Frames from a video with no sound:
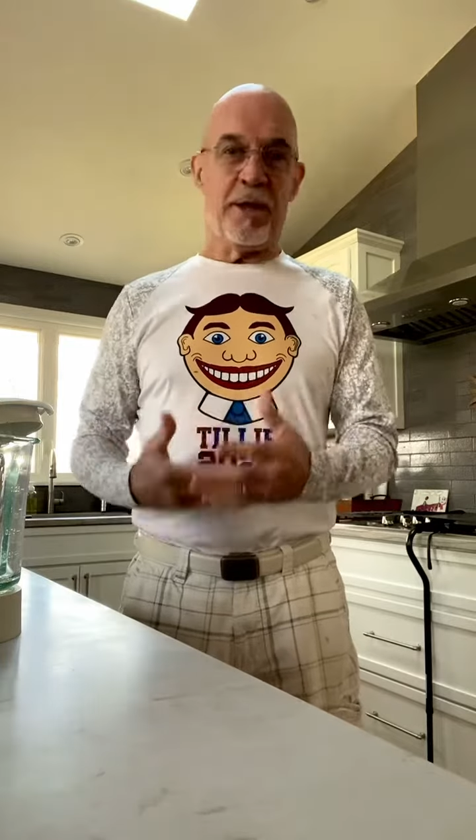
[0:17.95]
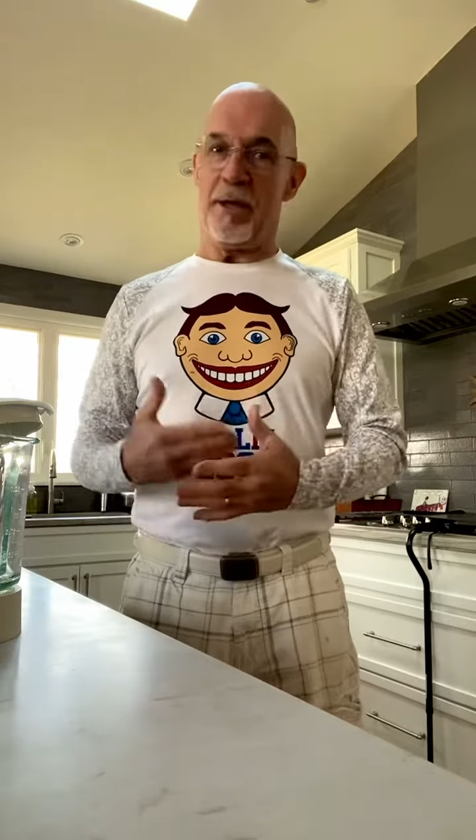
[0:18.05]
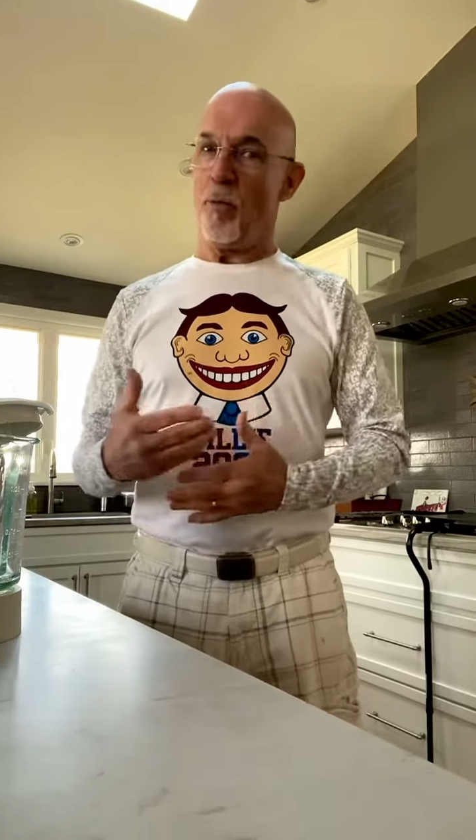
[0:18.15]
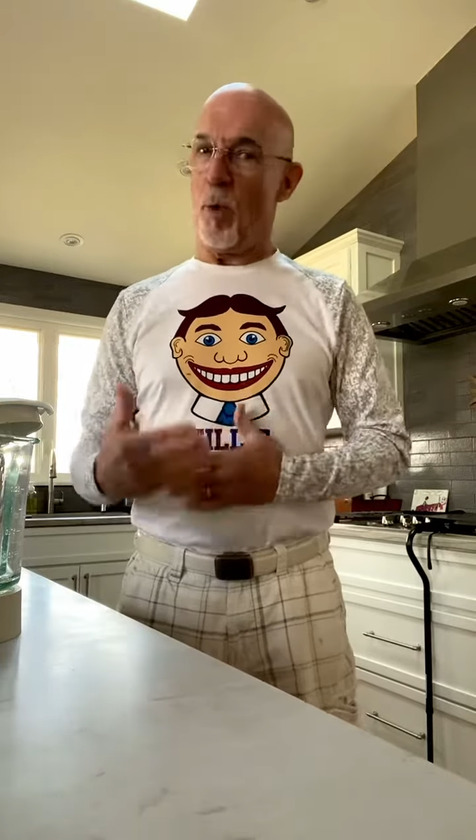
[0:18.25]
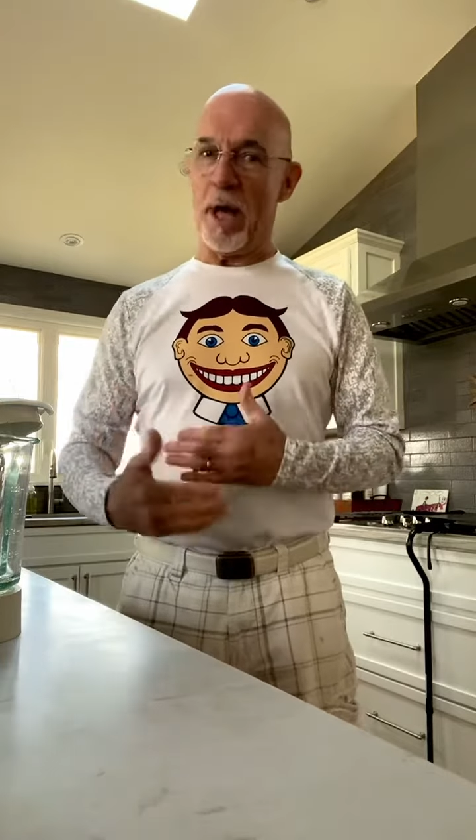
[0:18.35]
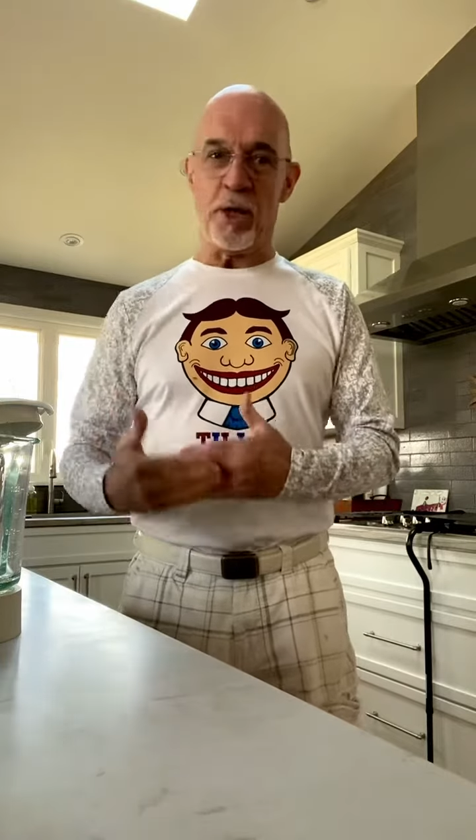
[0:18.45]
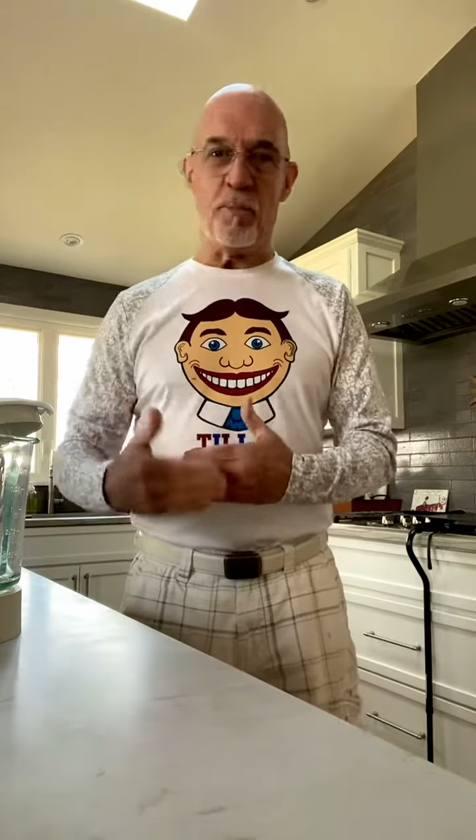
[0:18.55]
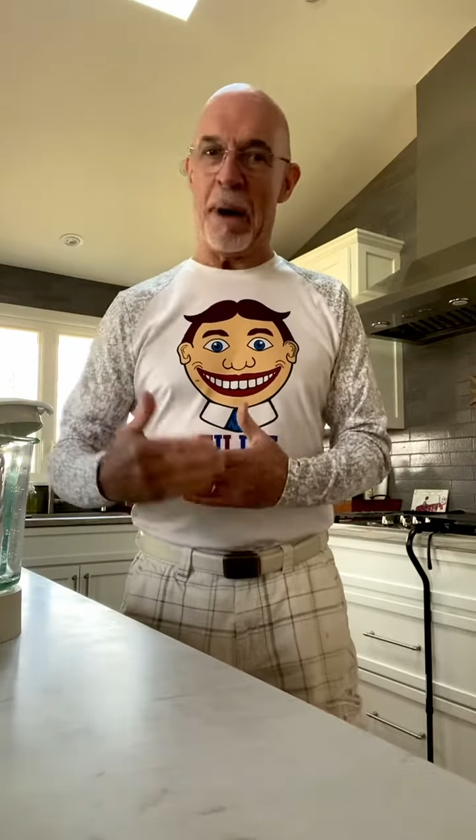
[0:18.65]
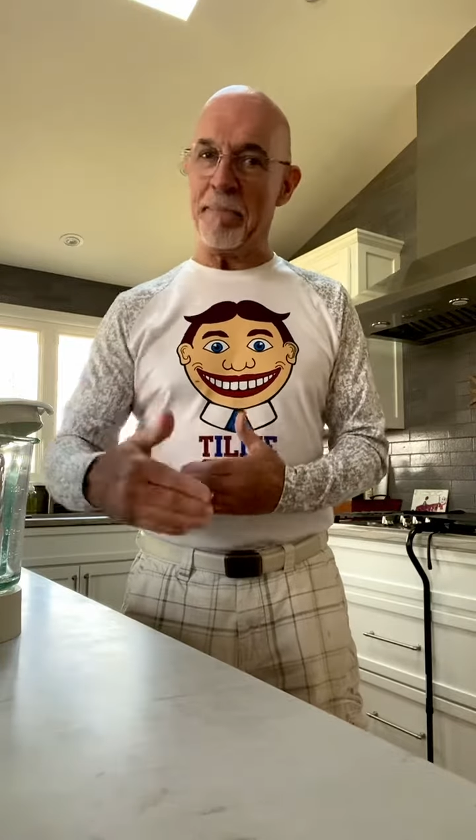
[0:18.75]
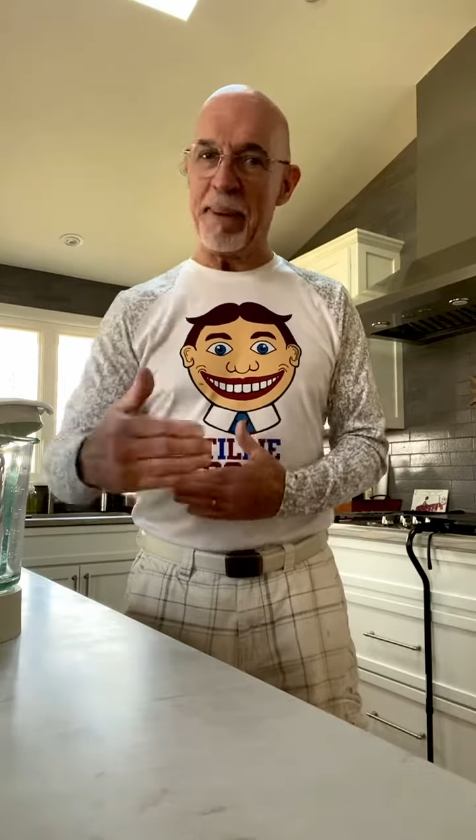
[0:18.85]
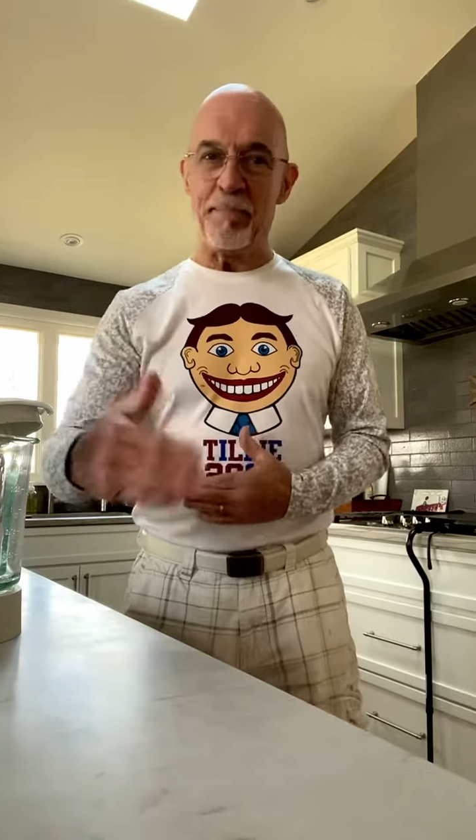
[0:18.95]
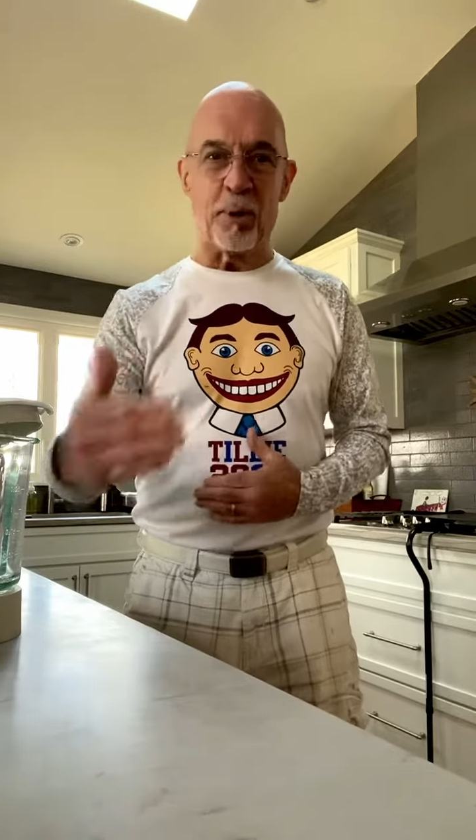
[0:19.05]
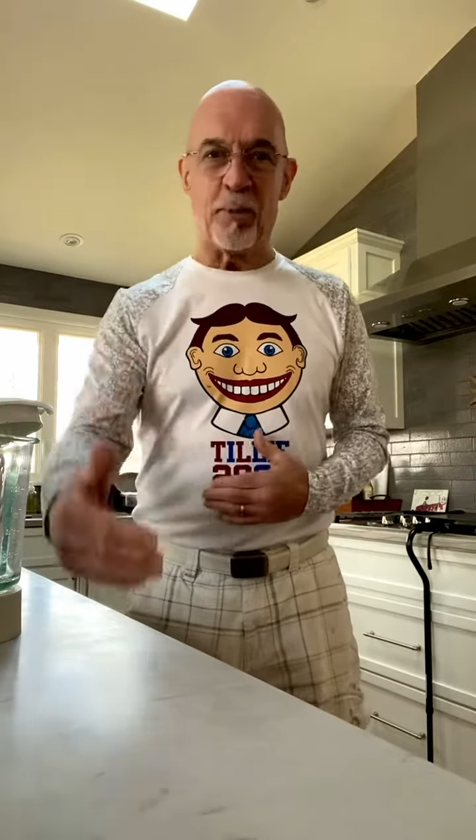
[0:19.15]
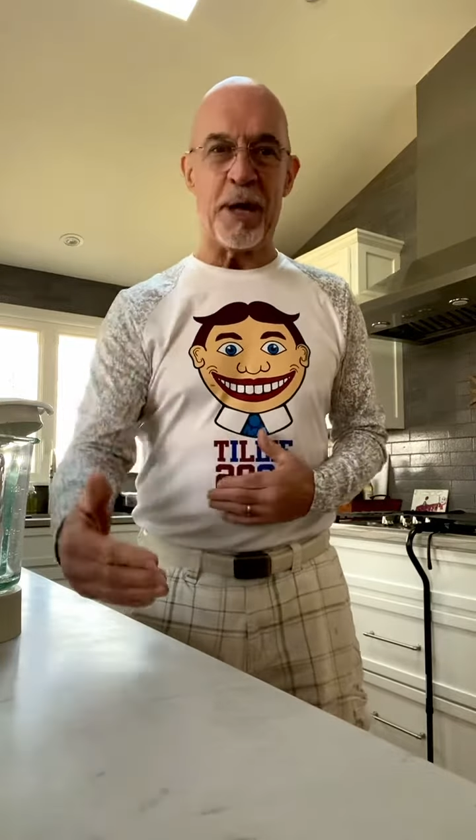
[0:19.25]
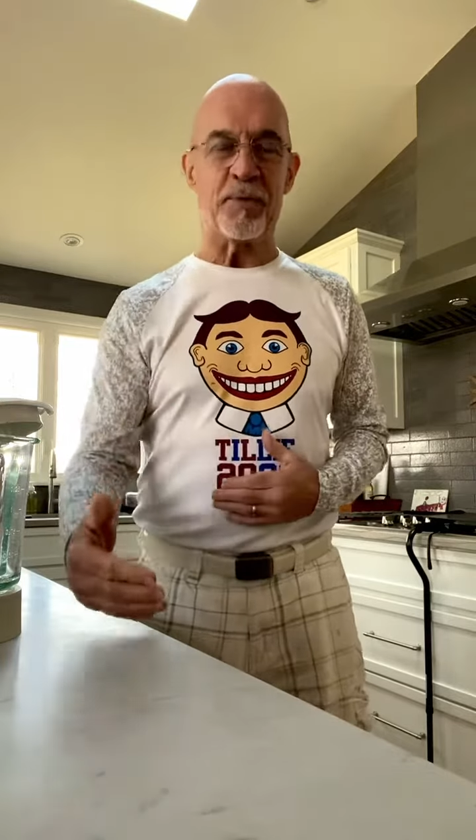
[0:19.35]
while you might be
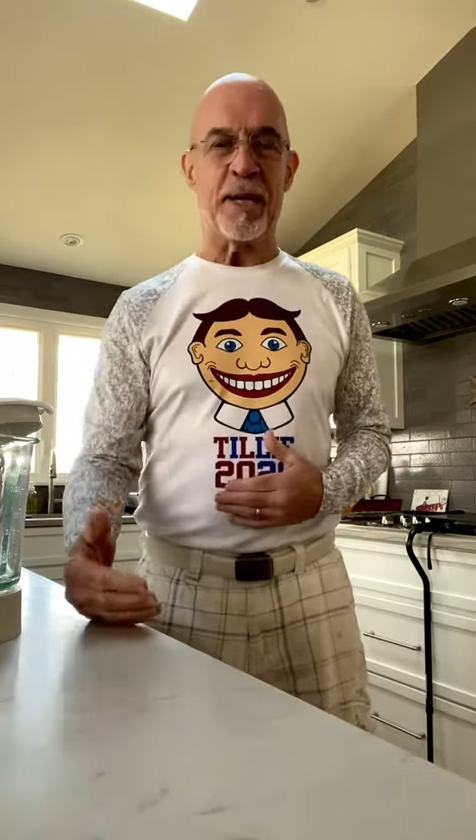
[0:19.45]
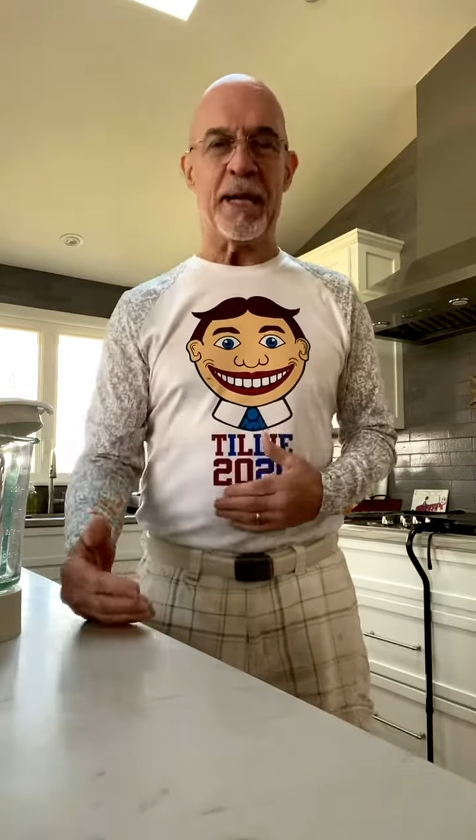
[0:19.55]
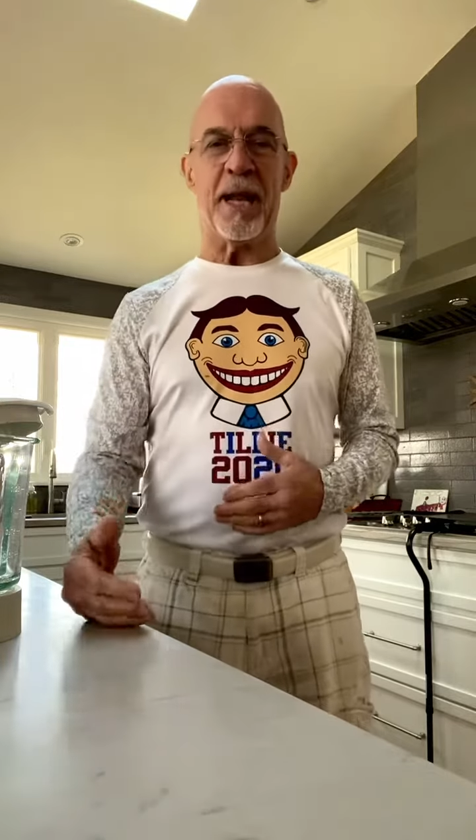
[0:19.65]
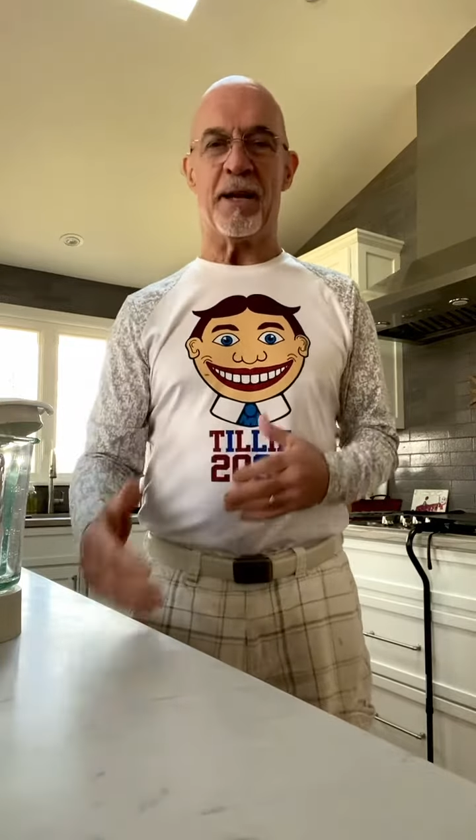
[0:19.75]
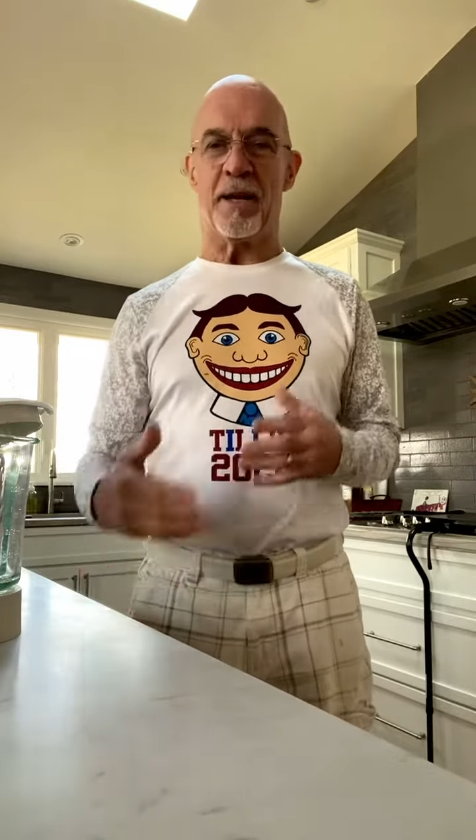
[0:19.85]
progressing at a,